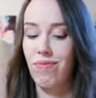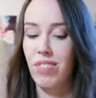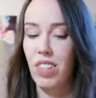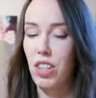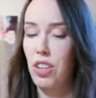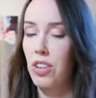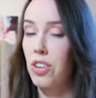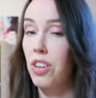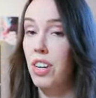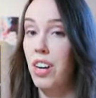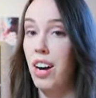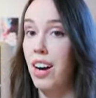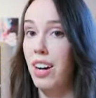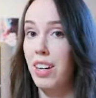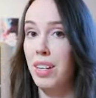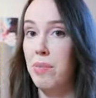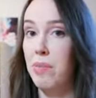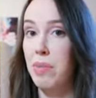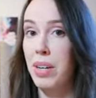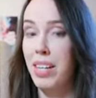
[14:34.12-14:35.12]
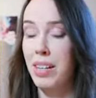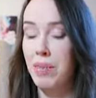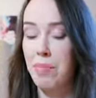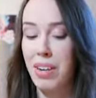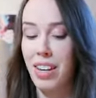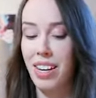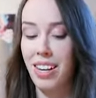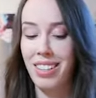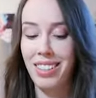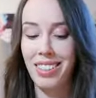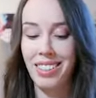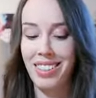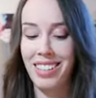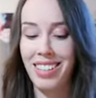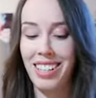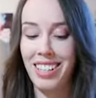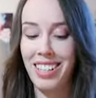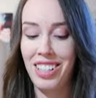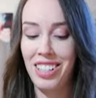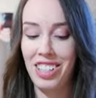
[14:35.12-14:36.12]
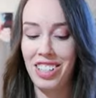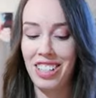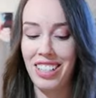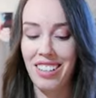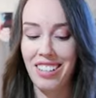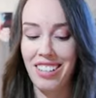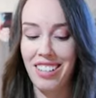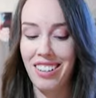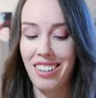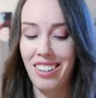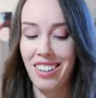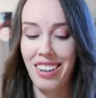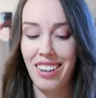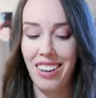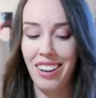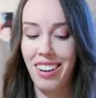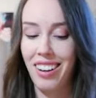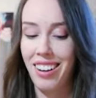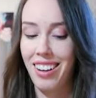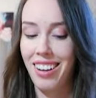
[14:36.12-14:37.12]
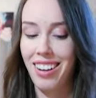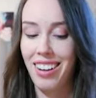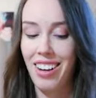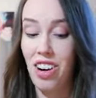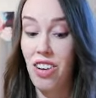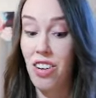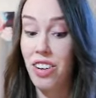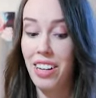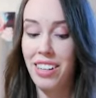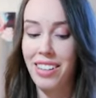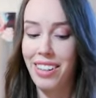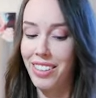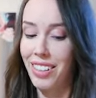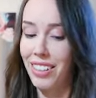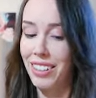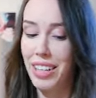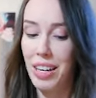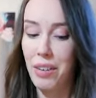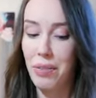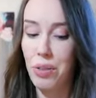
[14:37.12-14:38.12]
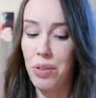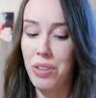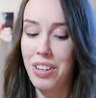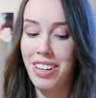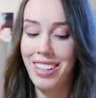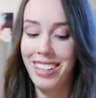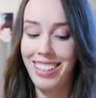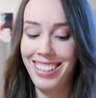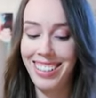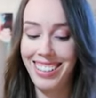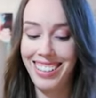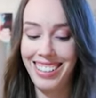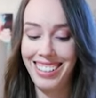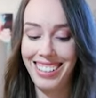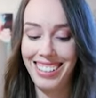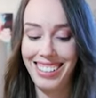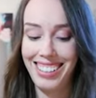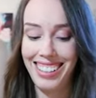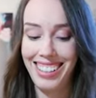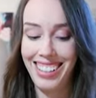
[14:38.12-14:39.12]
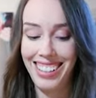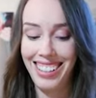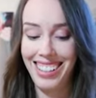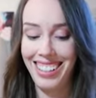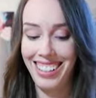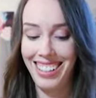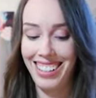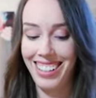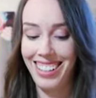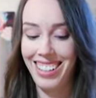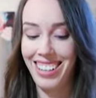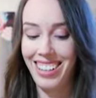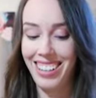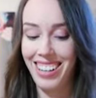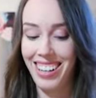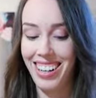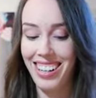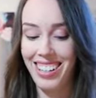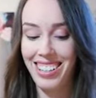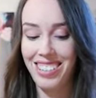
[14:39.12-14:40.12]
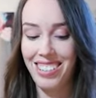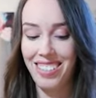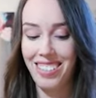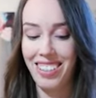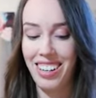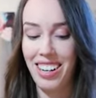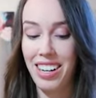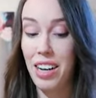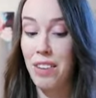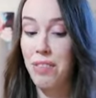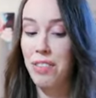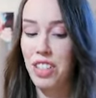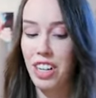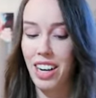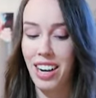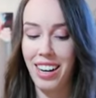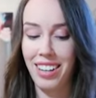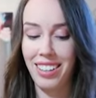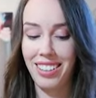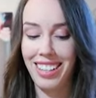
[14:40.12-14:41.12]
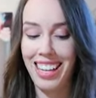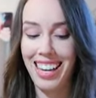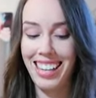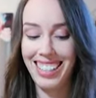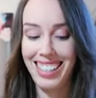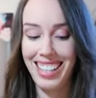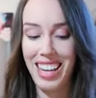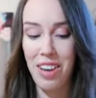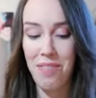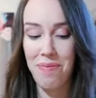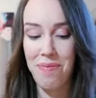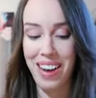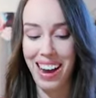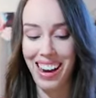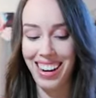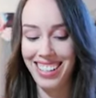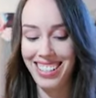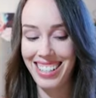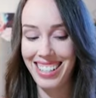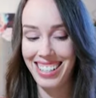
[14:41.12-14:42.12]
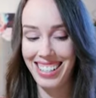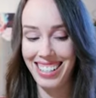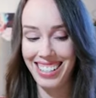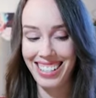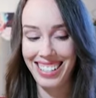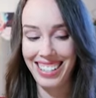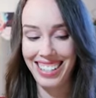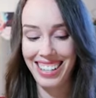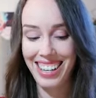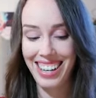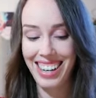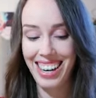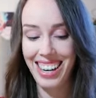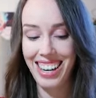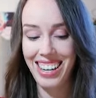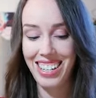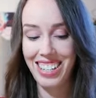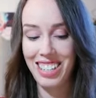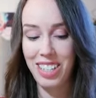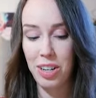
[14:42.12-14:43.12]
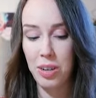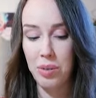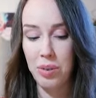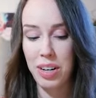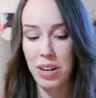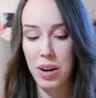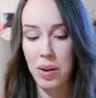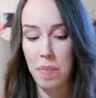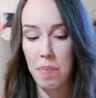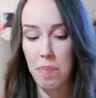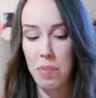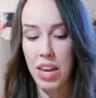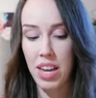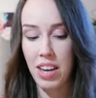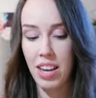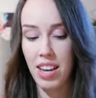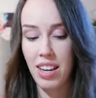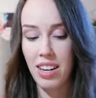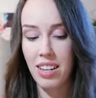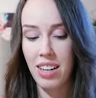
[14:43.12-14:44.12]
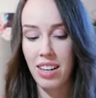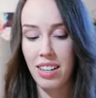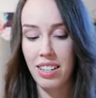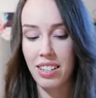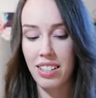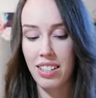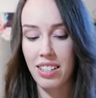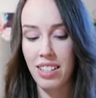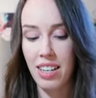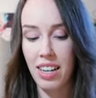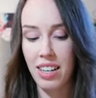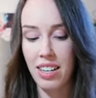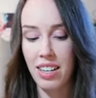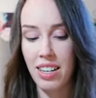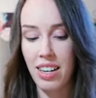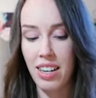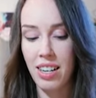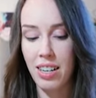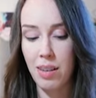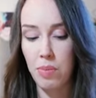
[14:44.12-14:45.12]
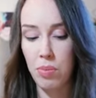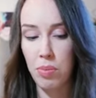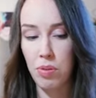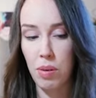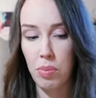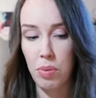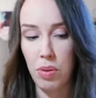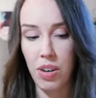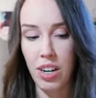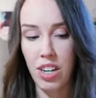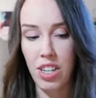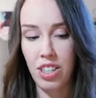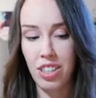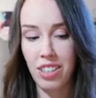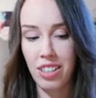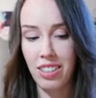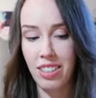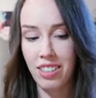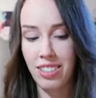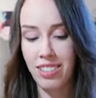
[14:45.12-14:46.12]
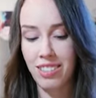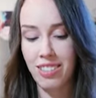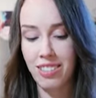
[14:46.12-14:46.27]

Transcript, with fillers: you can't compete, man. They're just on another level. Alright, enough chat, let's get back to this. So we got Pan Technique Preparation,